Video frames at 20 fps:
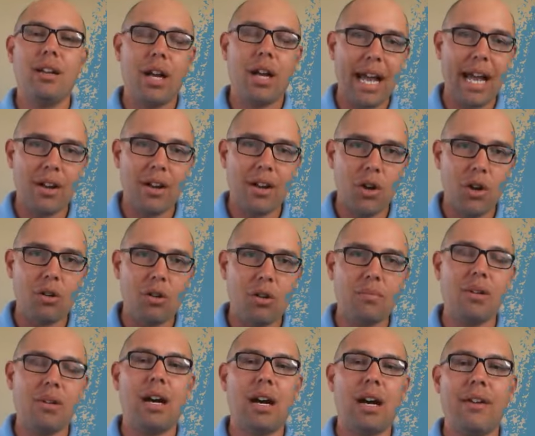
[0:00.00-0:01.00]

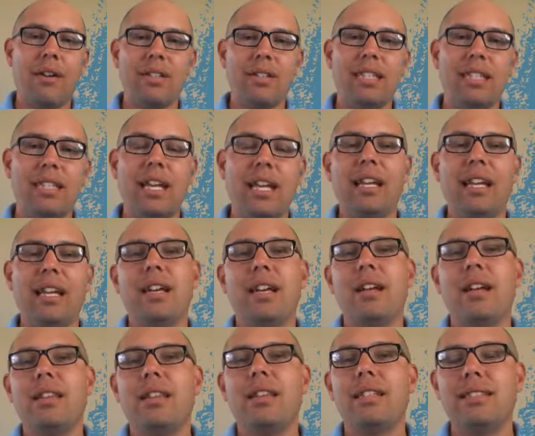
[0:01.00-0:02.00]
at-home office day
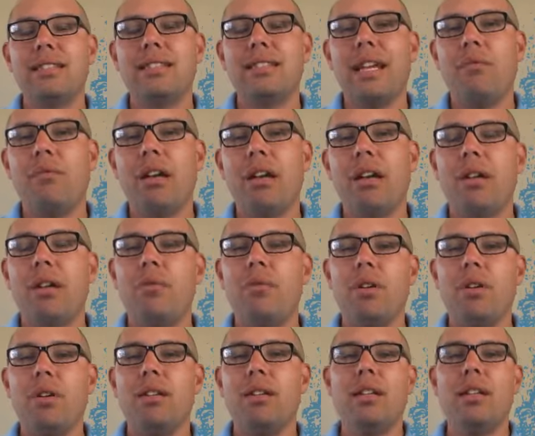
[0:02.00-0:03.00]
the same way we
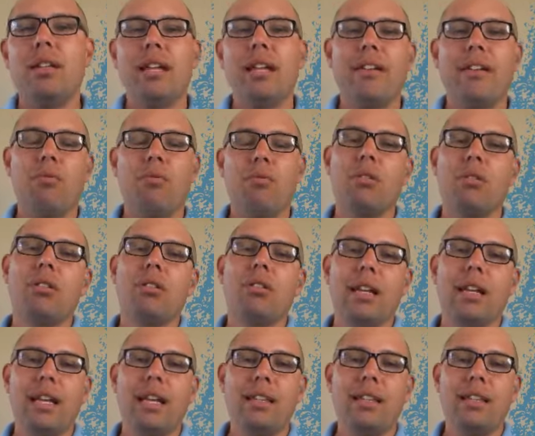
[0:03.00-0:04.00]
would if
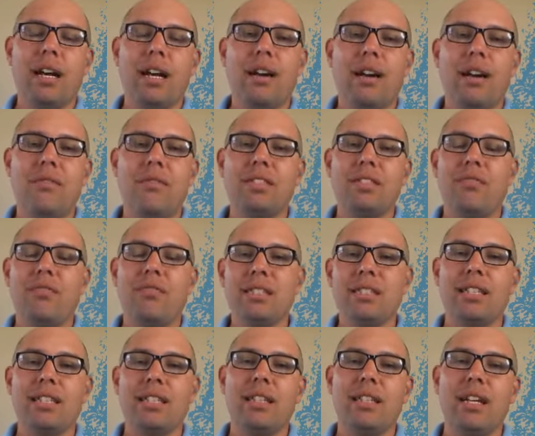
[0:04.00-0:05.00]
we're in the office
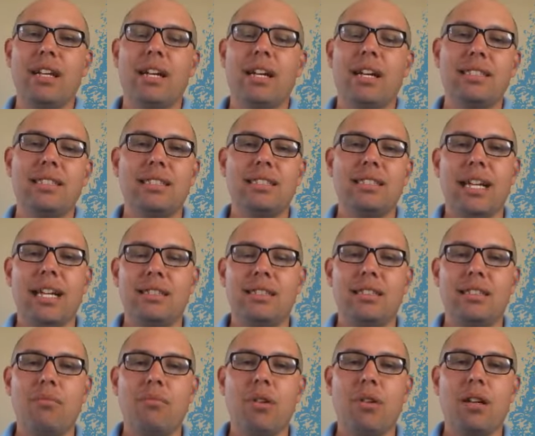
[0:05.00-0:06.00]
physically on site
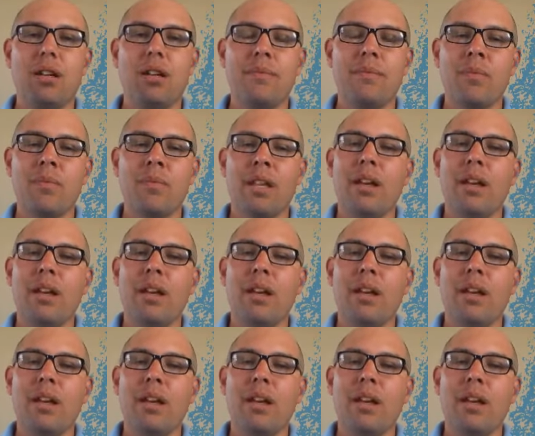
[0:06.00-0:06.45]
somewhere.